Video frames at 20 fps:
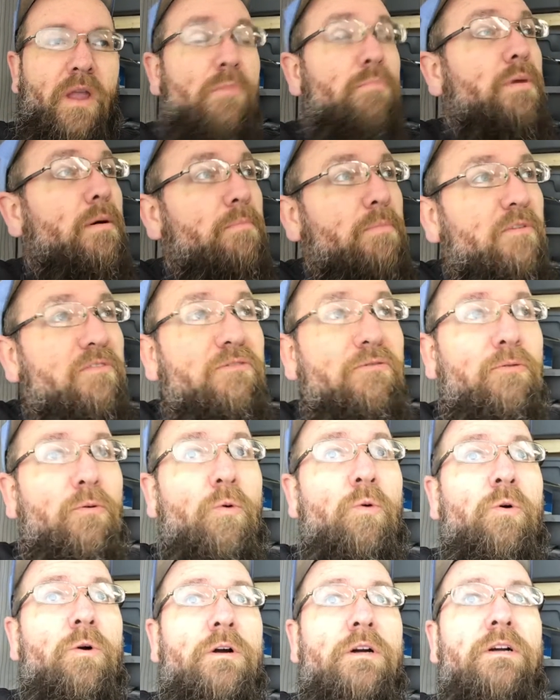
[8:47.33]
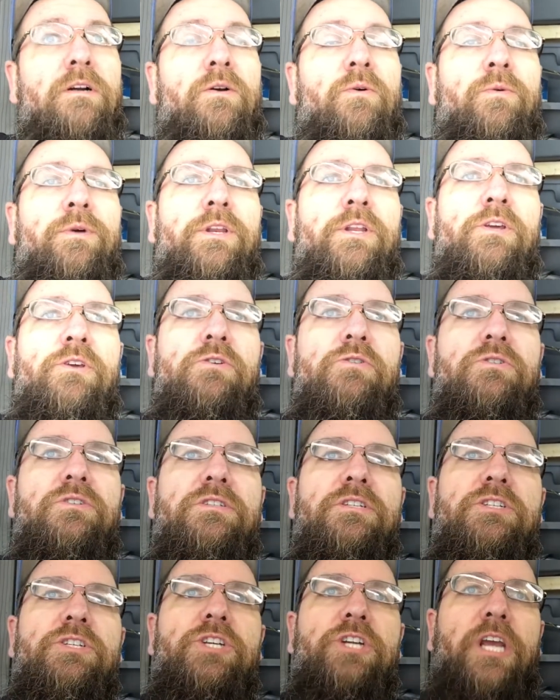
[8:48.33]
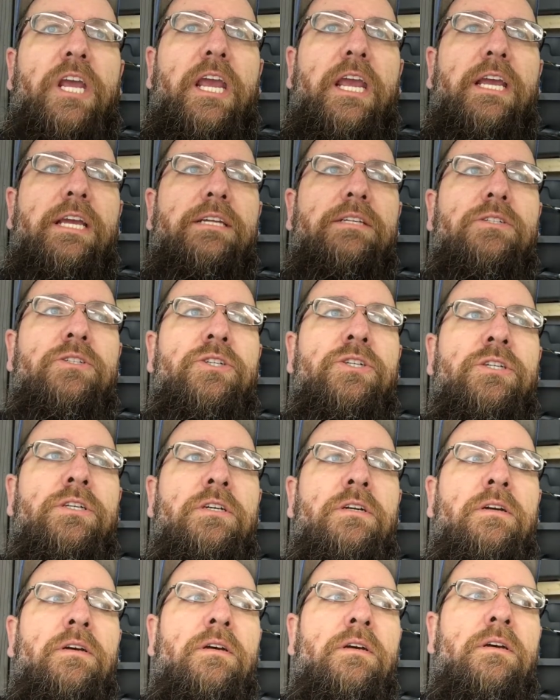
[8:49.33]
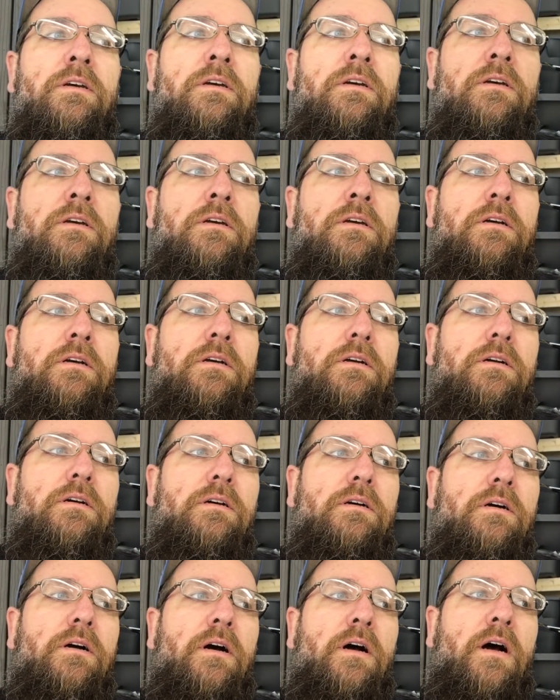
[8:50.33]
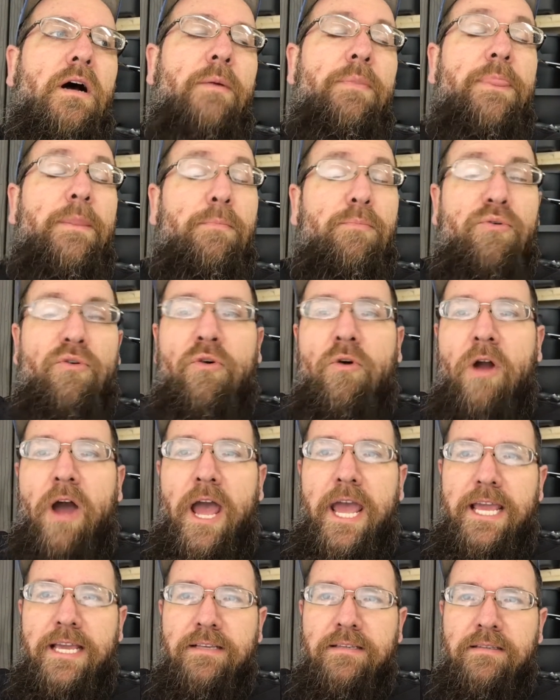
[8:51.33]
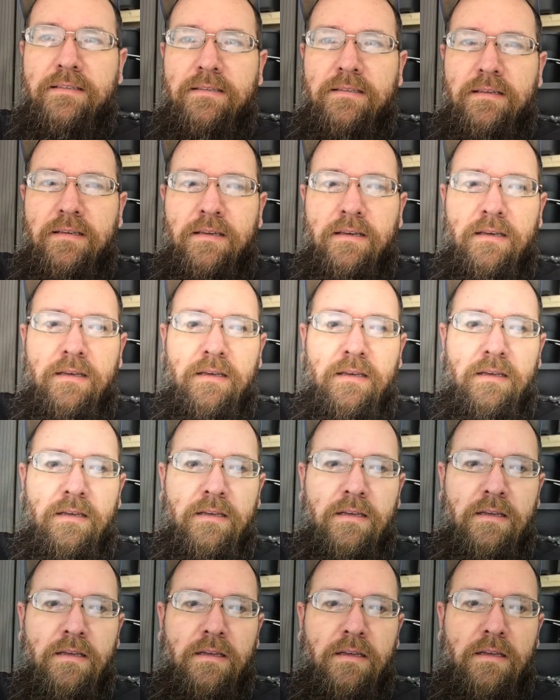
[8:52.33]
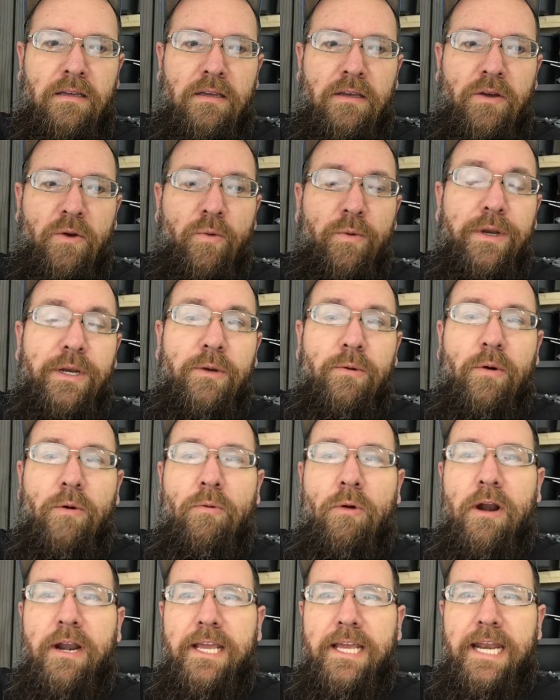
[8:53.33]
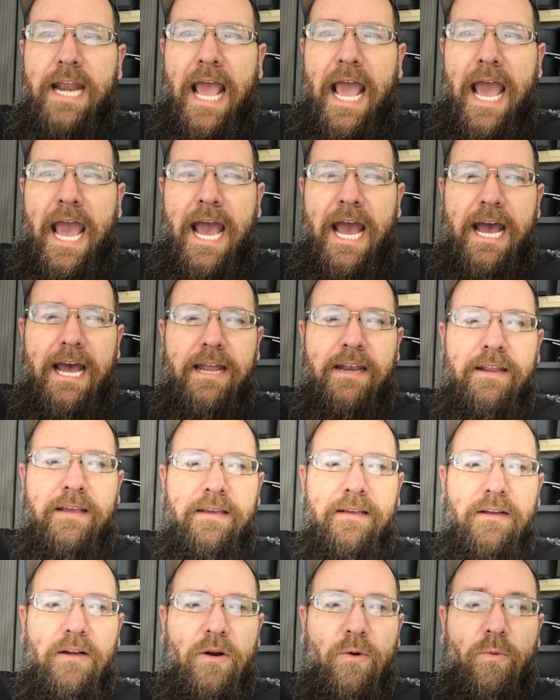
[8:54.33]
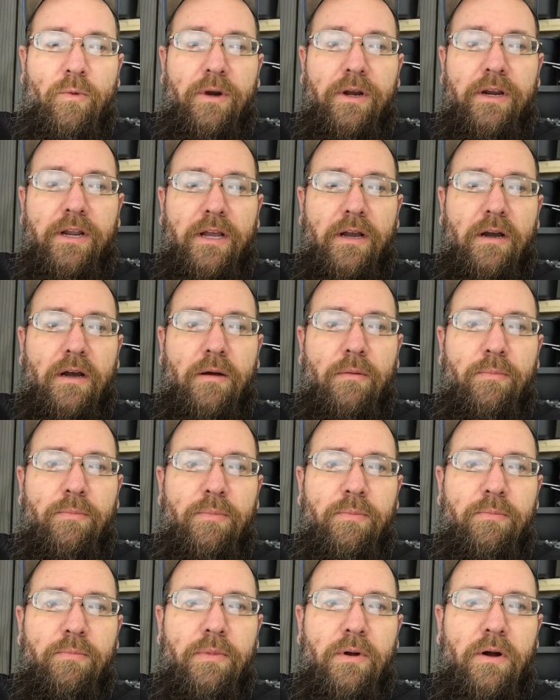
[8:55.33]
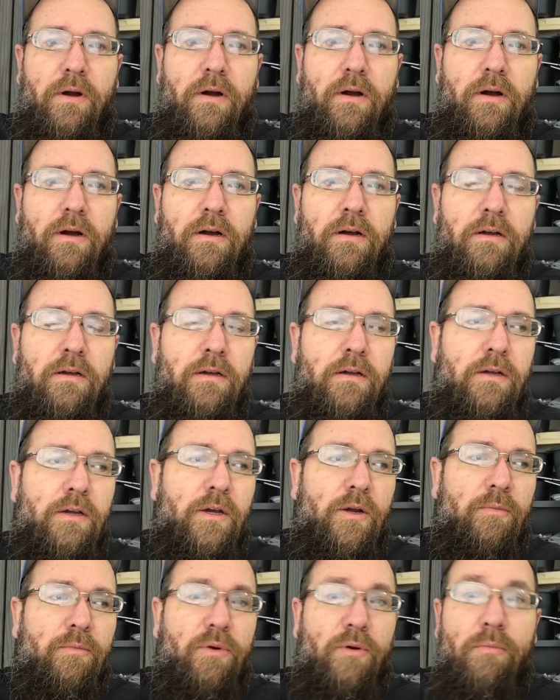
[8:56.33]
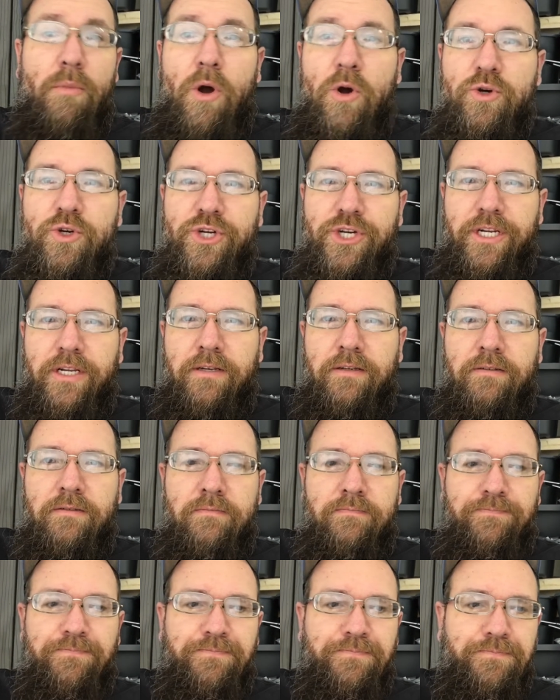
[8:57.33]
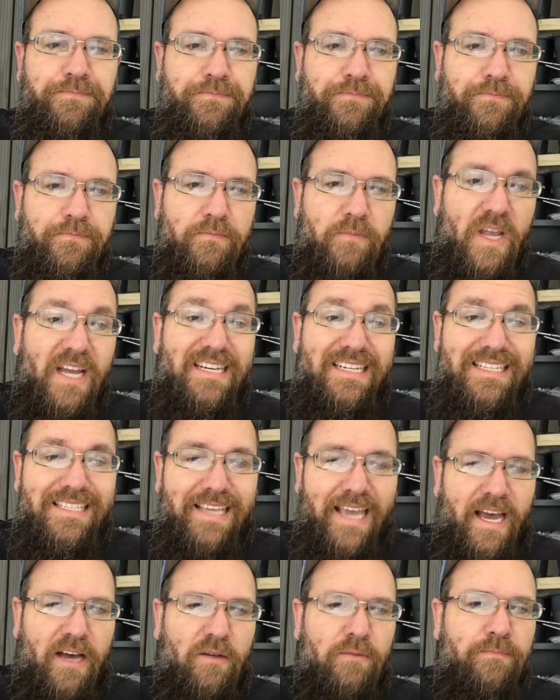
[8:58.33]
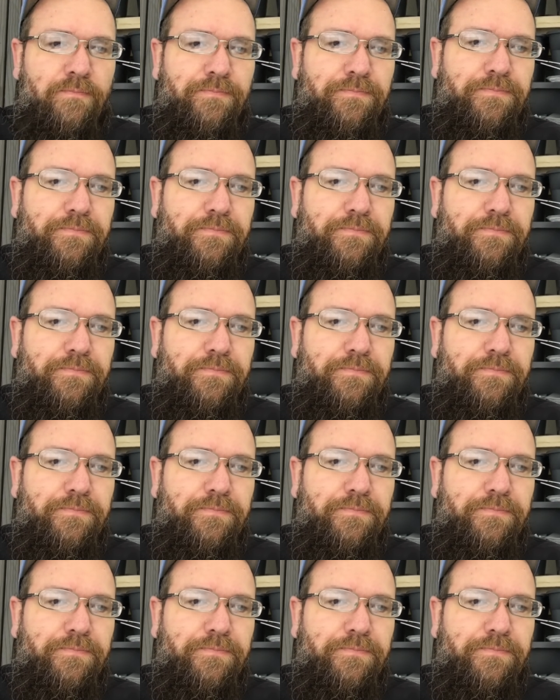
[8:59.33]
But before, when you used to change the price when you were running an ad or running a promotion, a discount,